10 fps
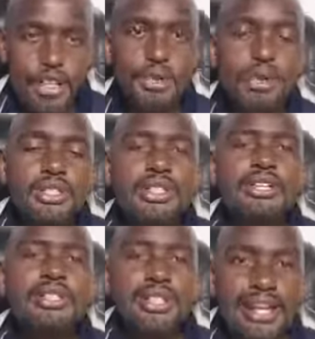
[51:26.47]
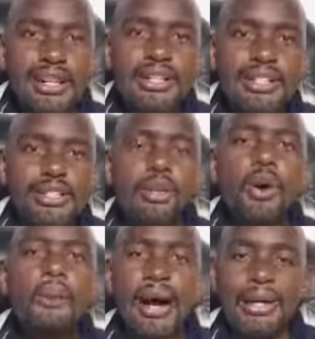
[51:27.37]
He was the second in
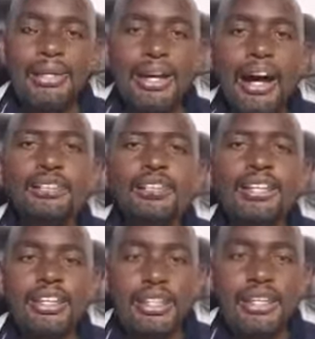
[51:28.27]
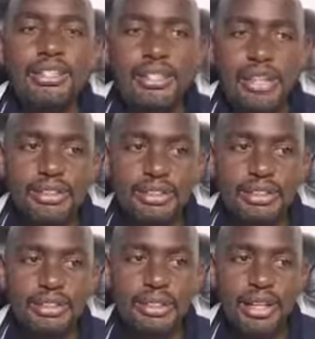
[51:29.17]
command after the king
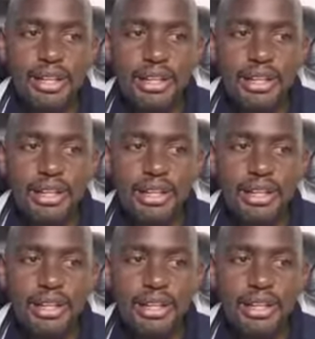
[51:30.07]
Xerxes.